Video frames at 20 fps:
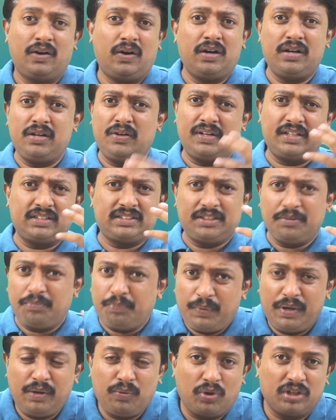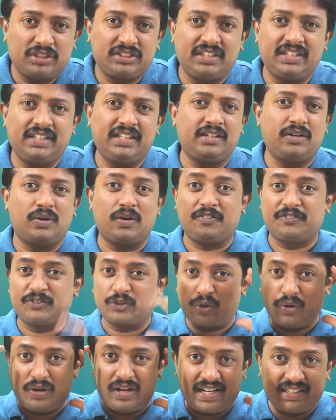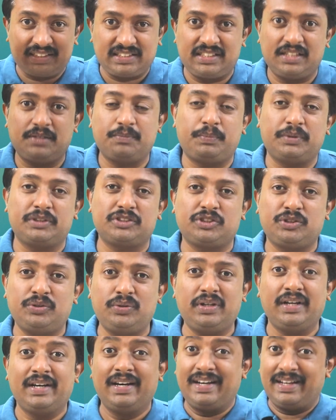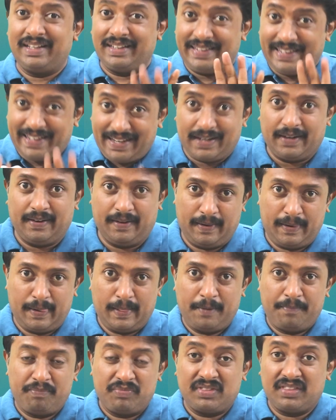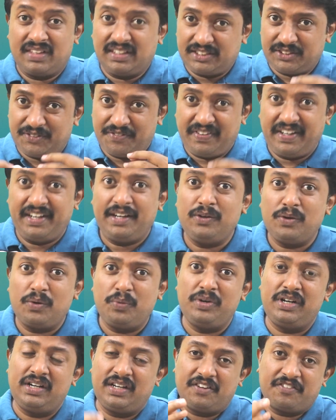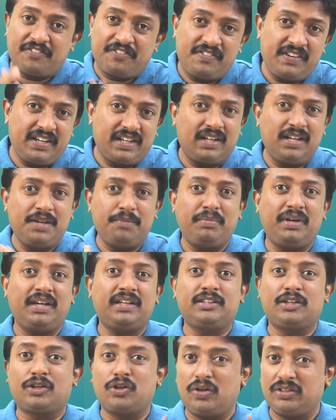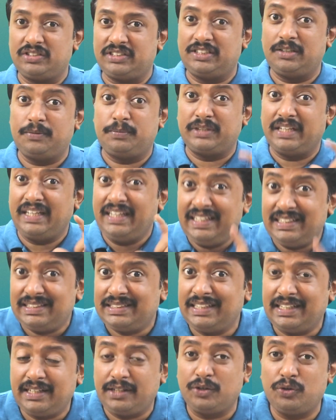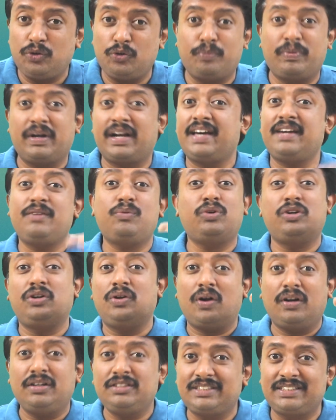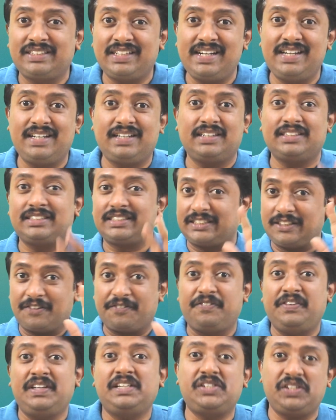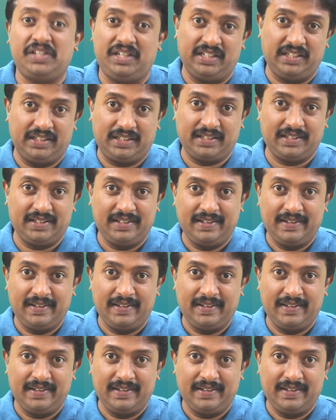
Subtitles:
or you are simply watching it out of scholastic pursuit, then this video will definitely make the concepts easy to you, but I would not say it is sufficient.